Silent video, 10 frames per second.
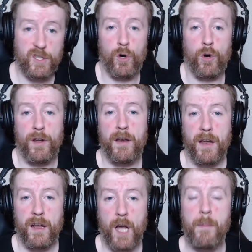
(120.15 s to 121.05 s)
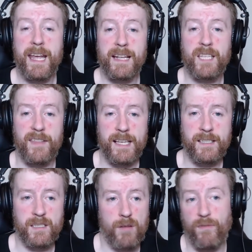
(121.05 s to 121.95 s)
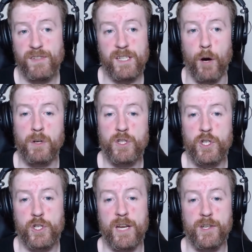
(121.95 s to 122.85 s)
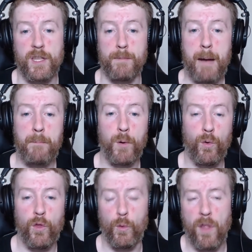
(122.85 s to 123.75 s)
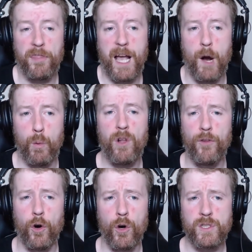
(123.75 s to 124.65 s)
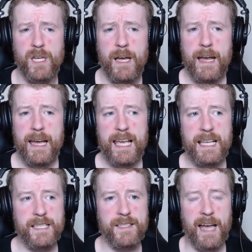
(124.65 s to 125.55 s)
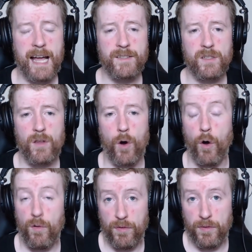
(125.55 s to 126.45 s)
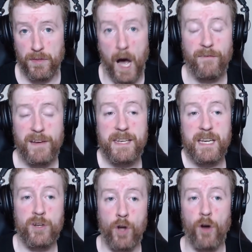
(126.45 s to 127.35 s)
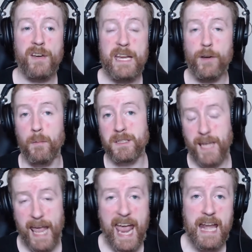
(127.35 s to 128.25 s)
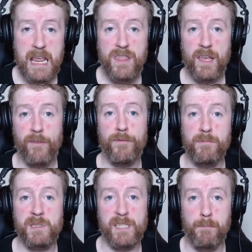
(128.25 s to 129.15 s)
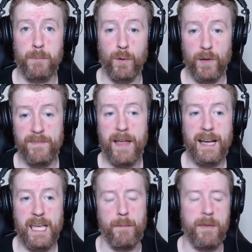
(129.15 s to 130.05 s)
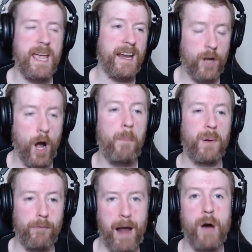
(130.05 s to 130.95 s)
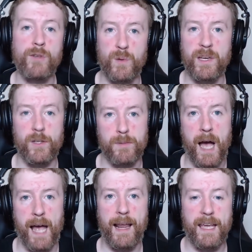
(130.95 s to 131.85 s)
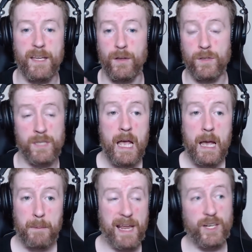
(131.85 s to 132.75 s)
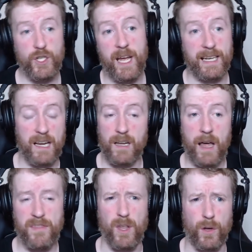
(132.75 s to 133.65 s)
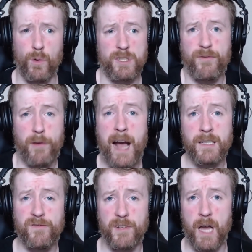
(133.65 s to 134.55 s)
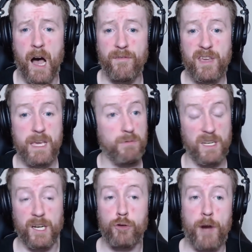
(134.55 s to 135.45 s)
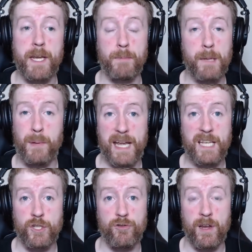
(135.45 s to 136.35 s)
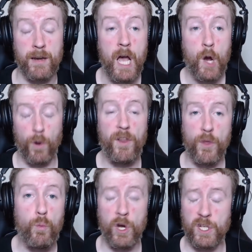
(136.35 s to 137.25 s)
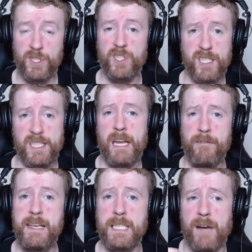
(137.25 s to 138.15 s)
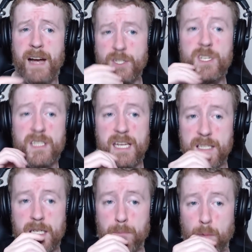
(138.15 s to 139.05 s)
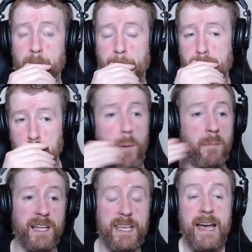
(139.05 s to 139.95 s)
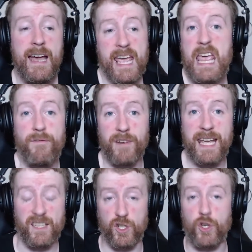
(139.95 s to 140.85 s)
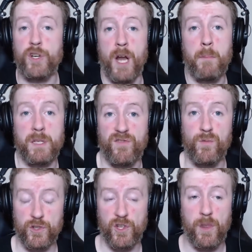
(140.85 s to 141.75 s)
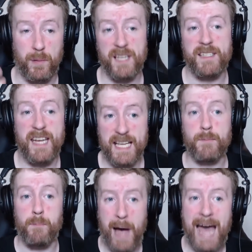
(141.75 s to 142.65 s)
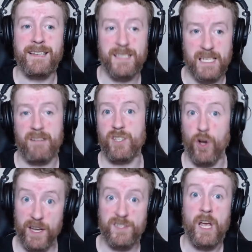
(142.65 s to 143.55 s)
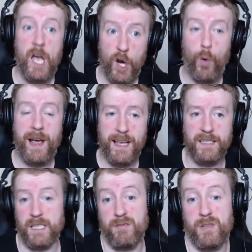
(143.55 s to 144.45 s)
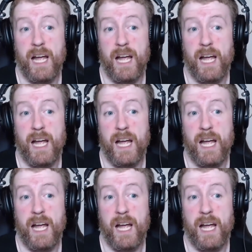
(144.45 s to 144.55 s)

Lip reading: So coming into this, obviously not much has changed in the map pool. The one thing I will note is that Na'Vi did not need almost anything from Simple in that game. He had a couple of rounds where he got some highlight kills, but he actually had, I think the lowest frags for Na'Vi. He was incredibly pedestrian. One of the worst series I've actually seen Simple play. Normally, he even gets good numbers from most other players in his bad series or his quiet series.